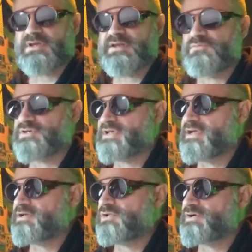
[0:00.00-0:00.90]
And if we
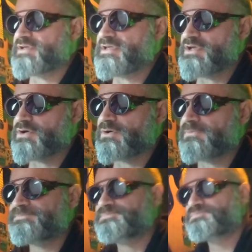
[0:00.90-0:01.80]
take a look
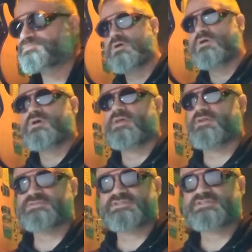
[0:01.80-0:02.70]
here,
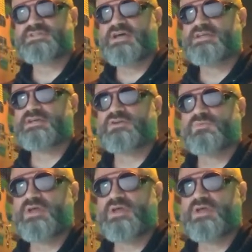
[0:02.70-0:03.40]
there's a study,